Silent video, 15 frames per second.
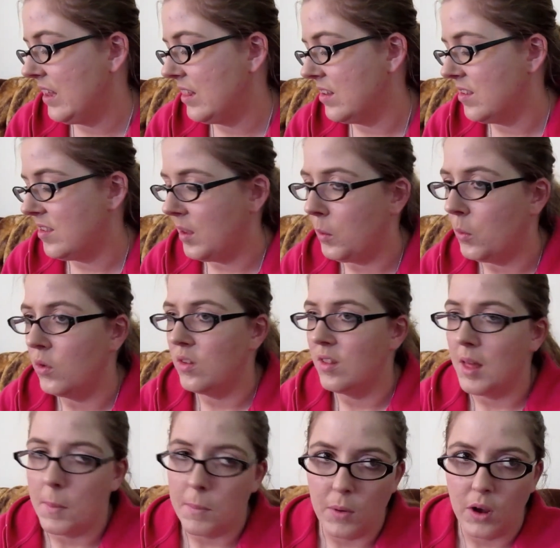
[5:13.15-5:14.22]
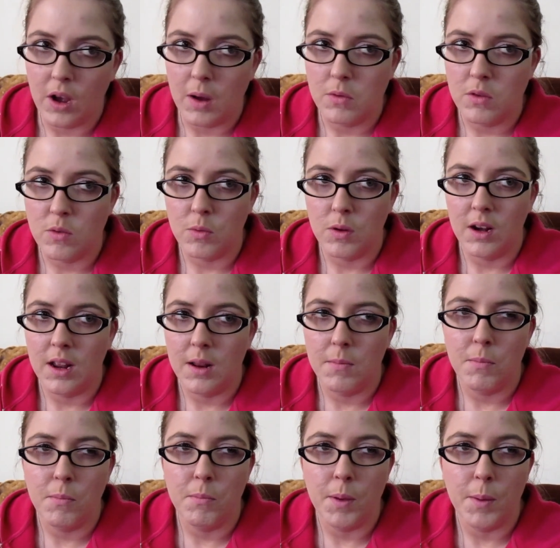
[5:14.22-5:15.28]
the sequel to that book I was
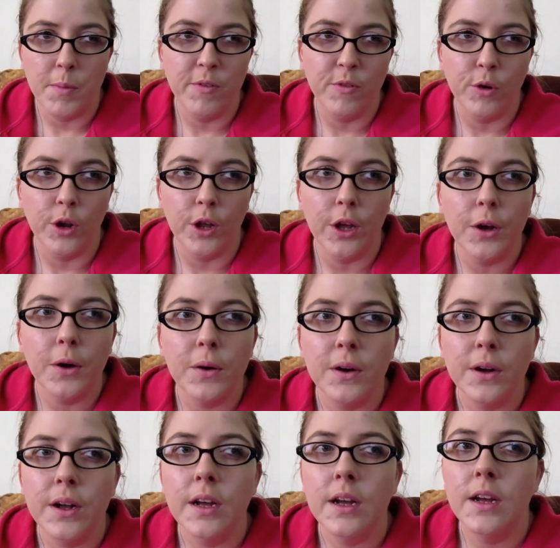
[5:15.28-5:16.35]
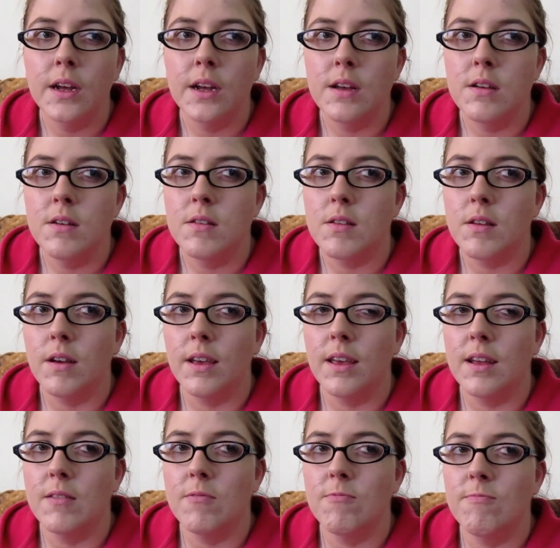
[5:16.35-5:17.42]
reading, Me Before You, so I
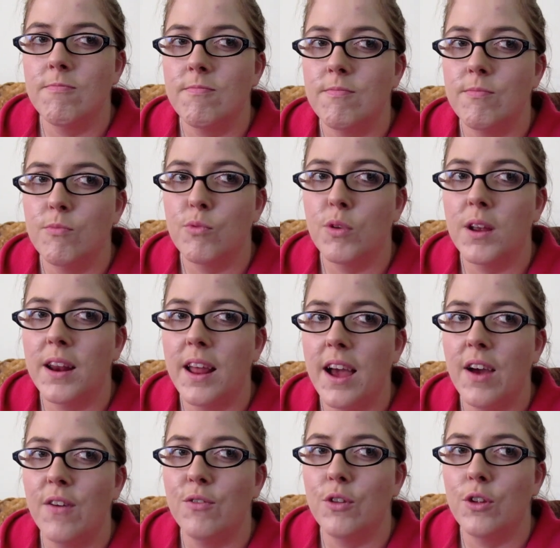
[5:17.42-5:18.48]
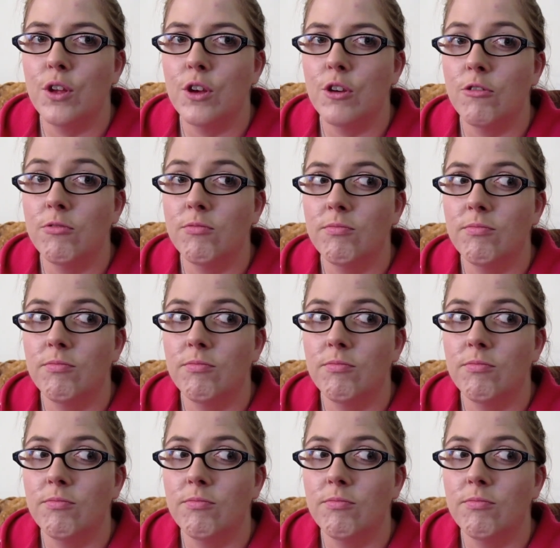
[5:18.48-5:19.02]
can read after you.